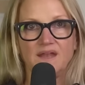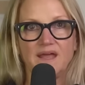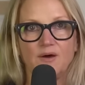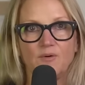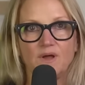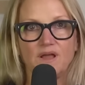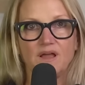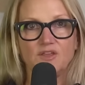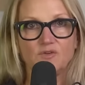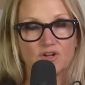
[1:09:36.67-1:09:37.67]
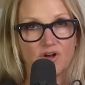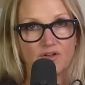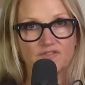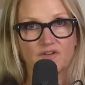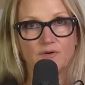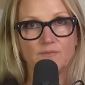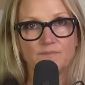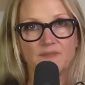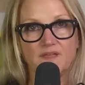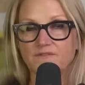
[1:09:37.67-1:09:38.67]
Now, you could also,
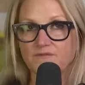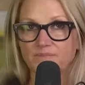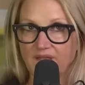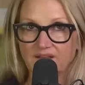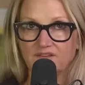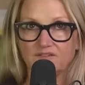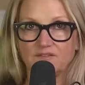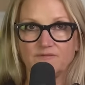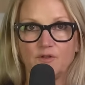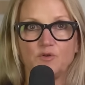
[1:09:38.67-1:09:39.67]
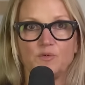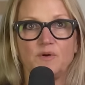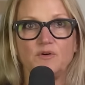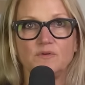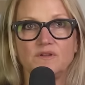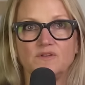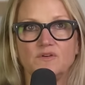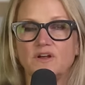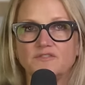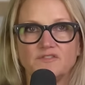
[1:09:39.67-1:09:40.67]
if that doesn't float your boat, you
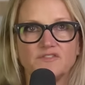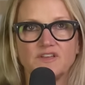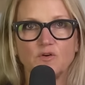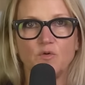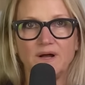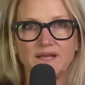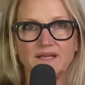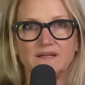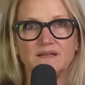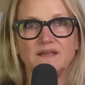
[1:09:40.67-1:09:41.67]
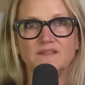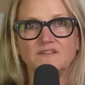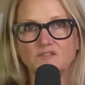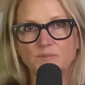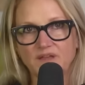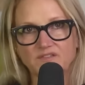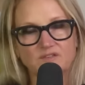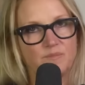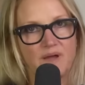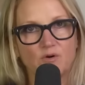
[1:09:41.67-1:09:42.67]
can also just get quiet. And this is
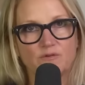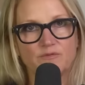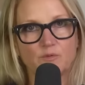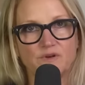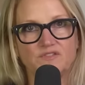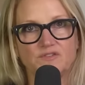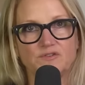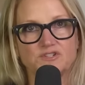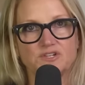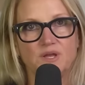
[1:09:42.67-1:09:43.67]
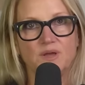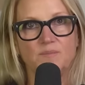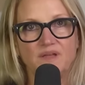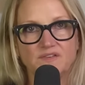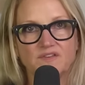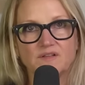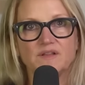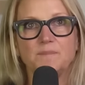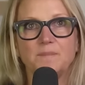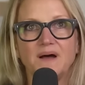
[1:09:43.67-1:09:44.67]
based in powerful research.
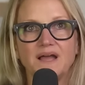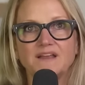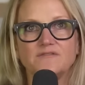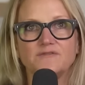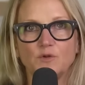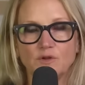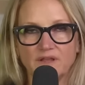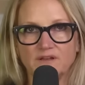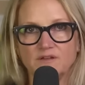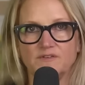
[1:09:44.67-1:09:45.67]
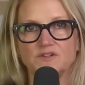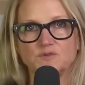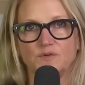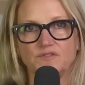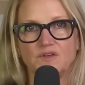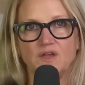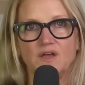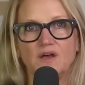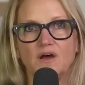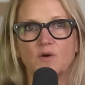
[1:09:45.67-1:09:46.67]
Basically, mindful individuals
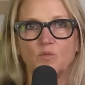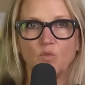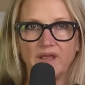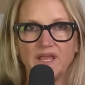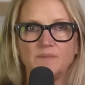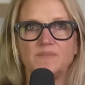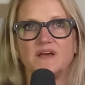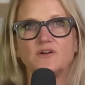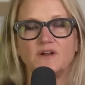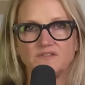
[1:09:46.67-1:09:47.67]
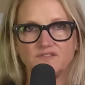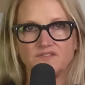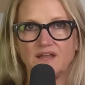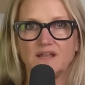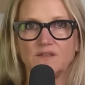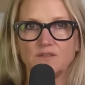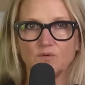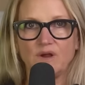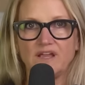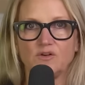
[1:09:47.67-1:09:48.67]
are way better at setting
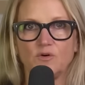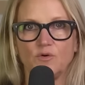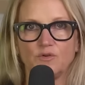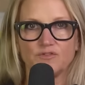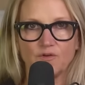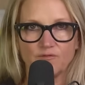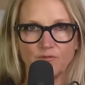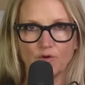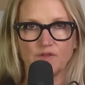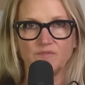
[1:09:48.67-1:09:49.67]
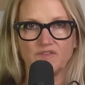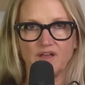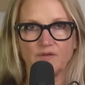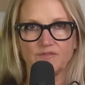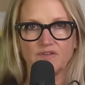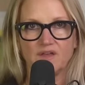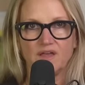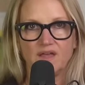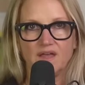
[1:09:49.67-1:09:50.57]
the right goals for themselves.